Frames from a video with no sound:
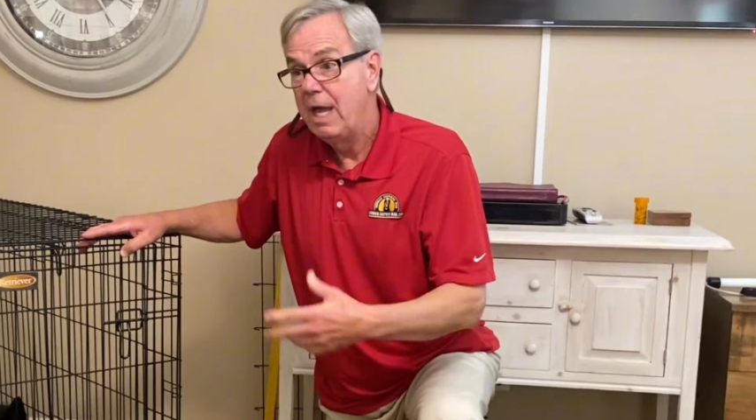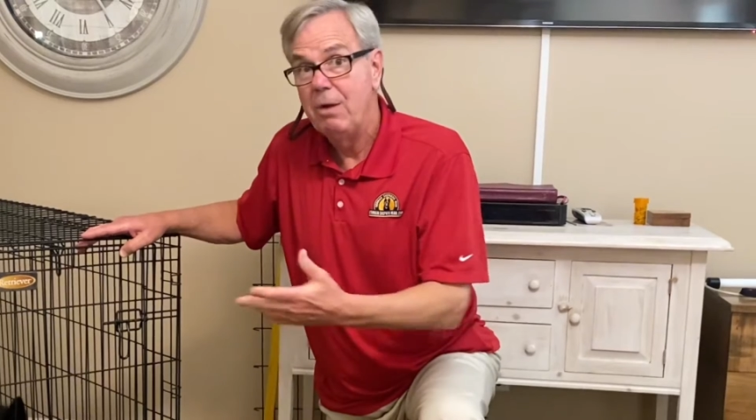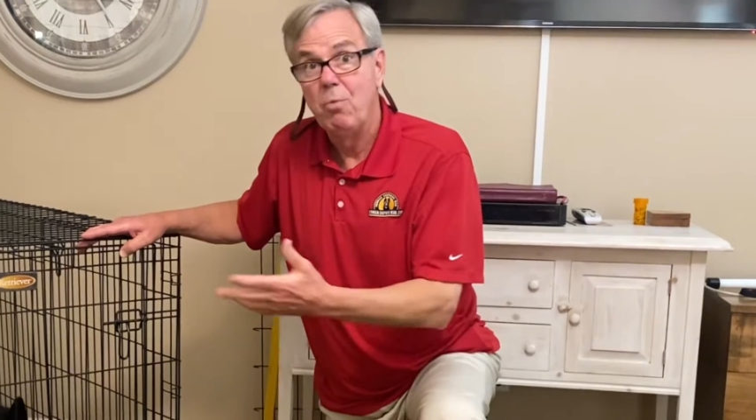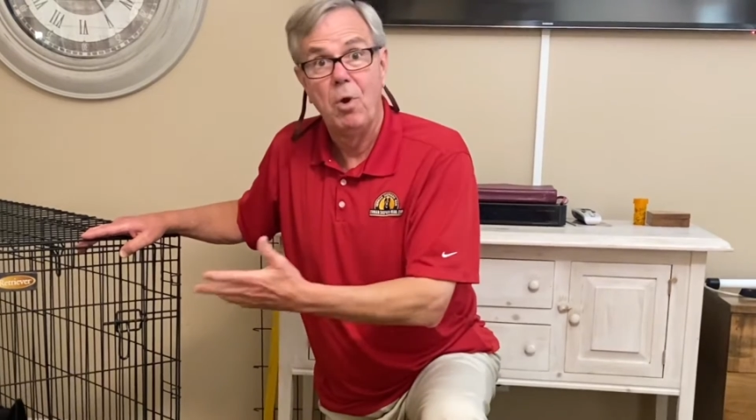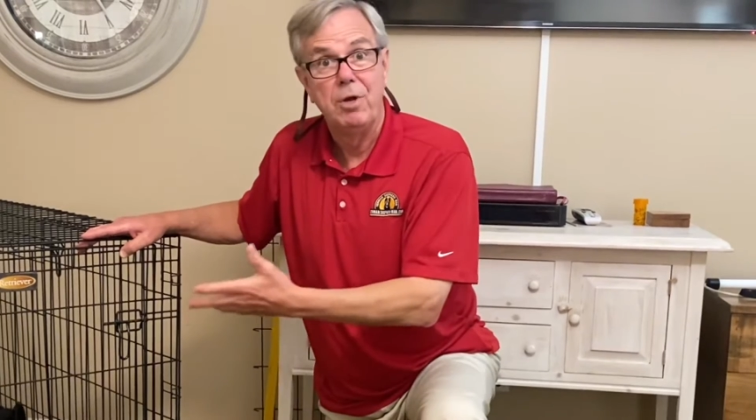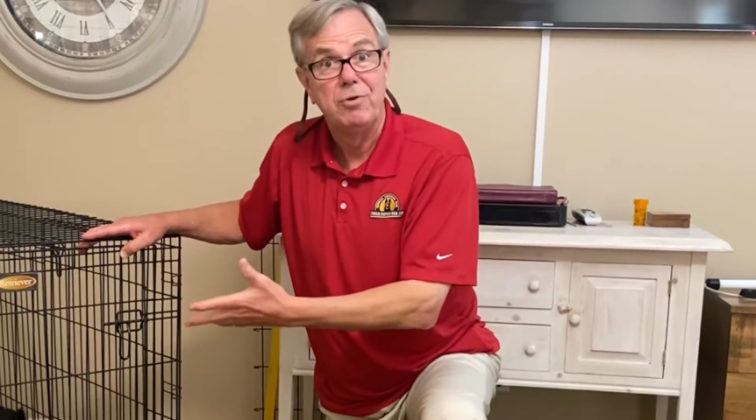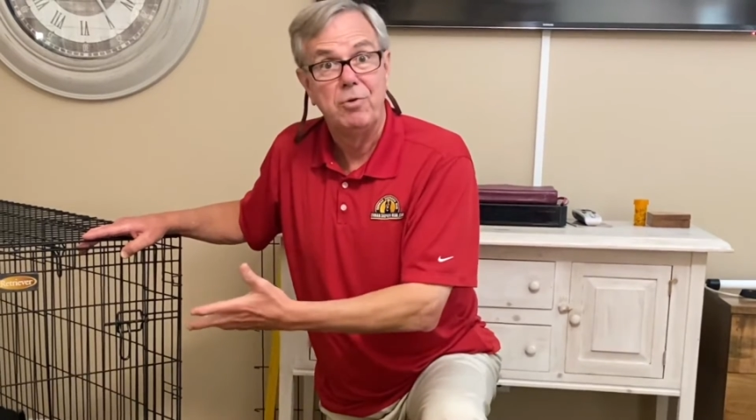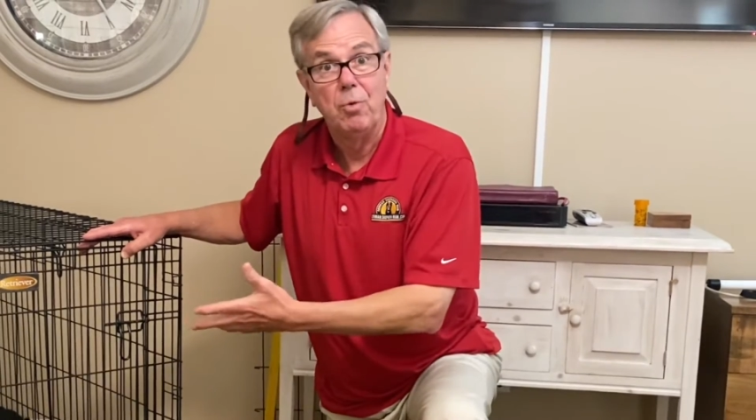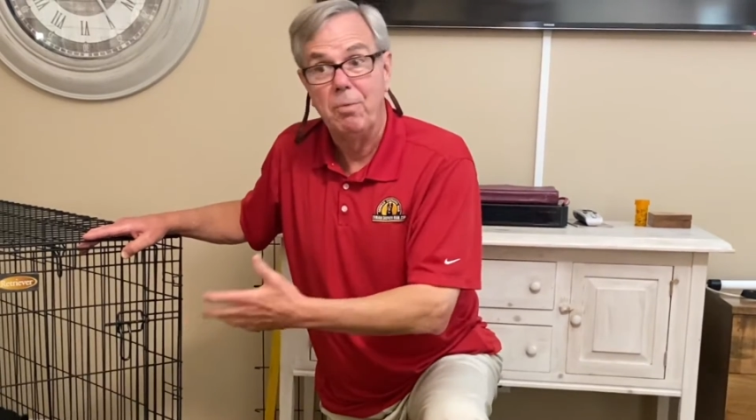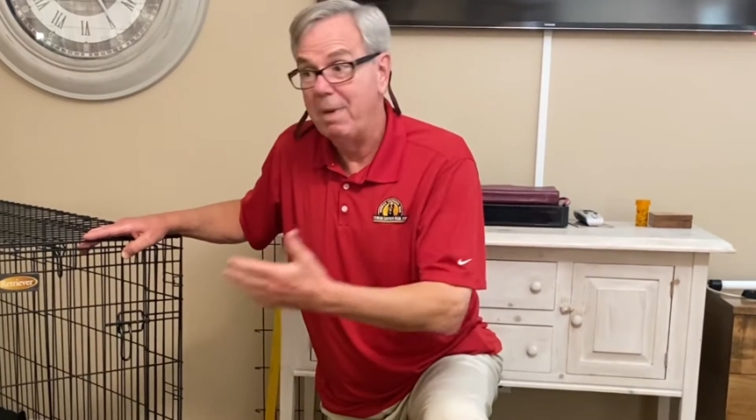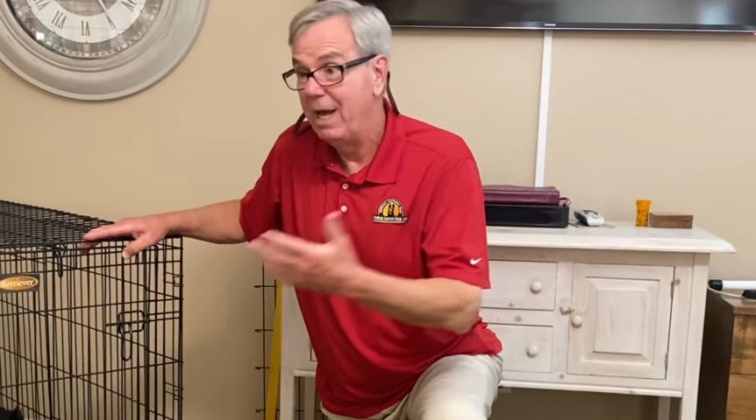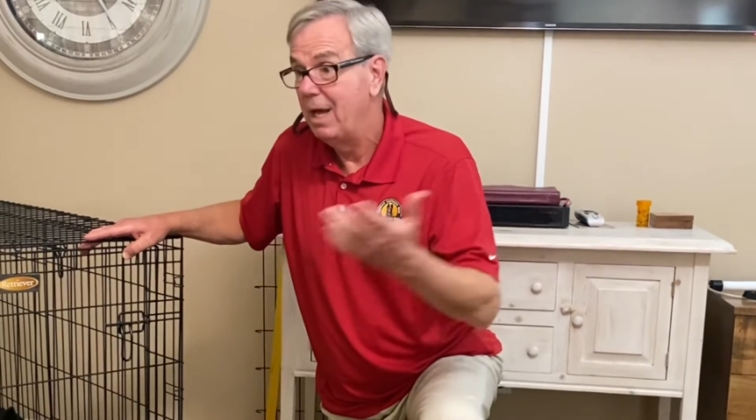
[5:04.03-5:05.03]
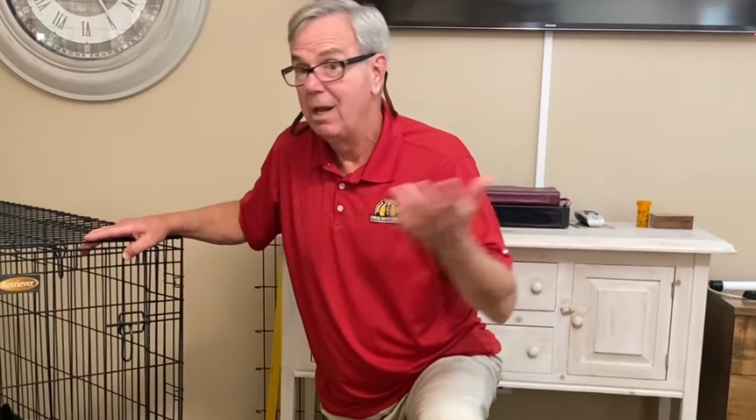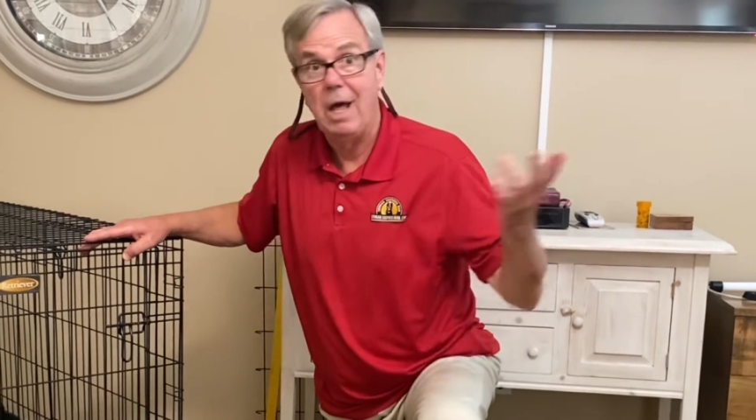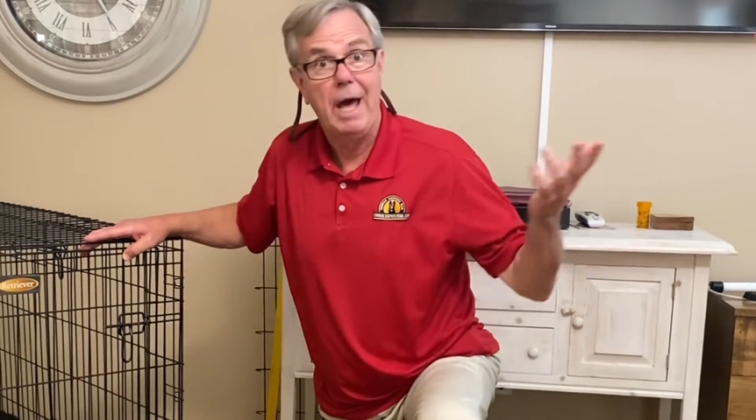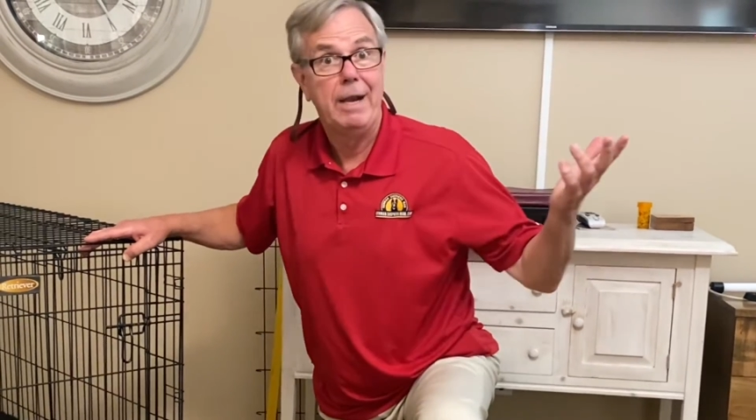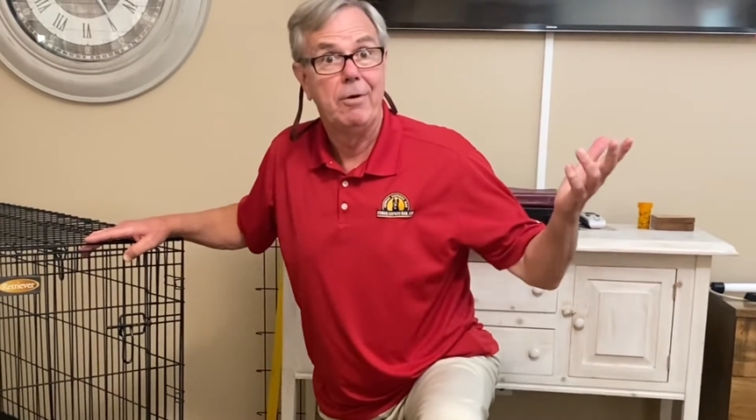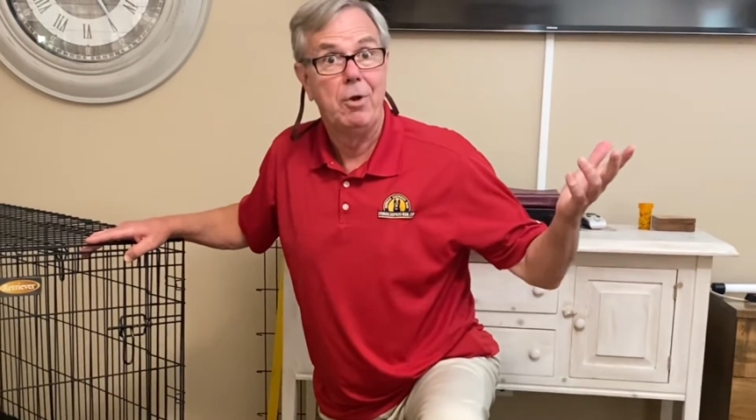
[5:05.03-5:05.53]
wanted to rebel.
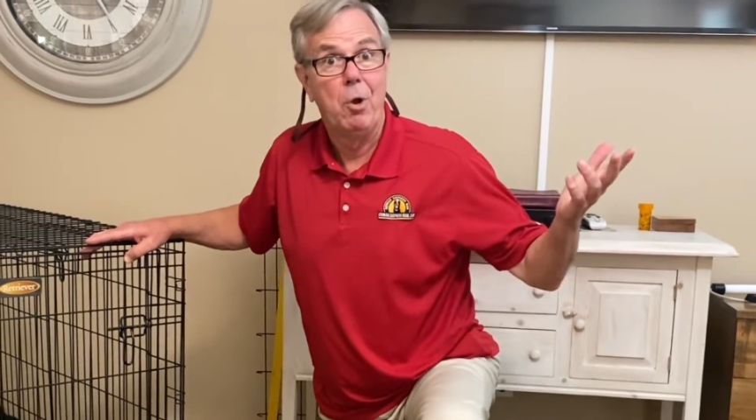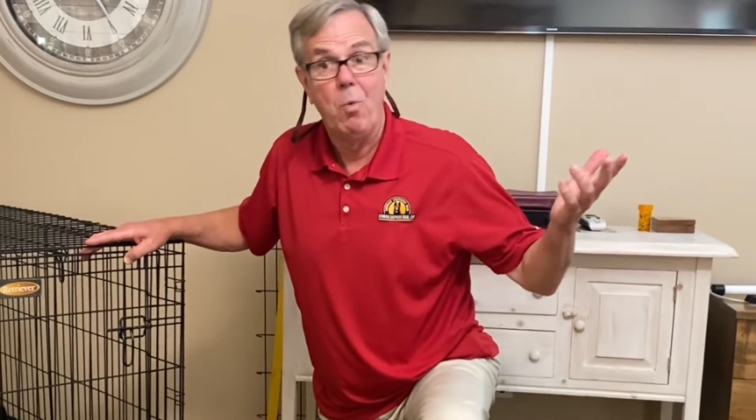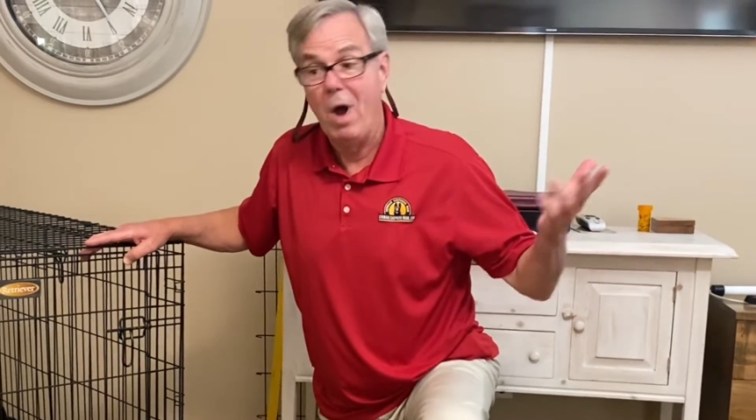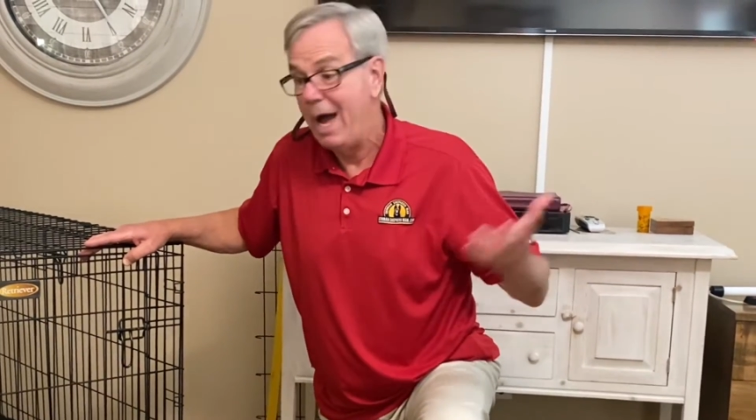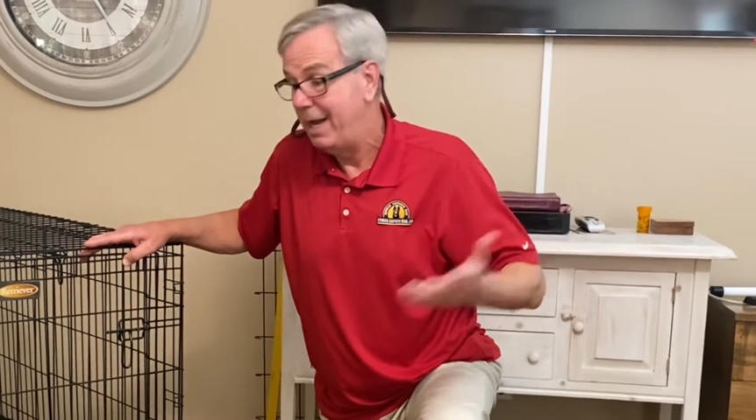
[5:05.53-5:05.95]
I don't know why.